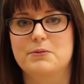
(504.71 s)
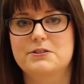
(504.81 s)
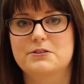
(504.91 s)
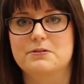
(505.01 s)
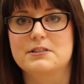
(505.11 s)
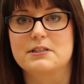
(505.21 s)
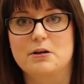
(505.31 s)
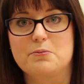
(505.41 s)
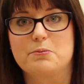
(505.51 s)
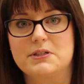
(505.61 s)
my students and
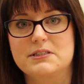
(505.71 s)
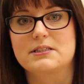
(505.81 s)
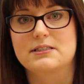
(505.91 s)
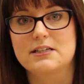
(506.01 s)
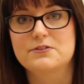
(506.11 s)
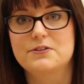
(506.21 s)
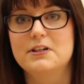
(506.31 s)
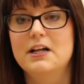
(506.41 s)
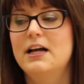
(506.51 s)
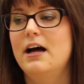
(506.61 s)
help them be successful,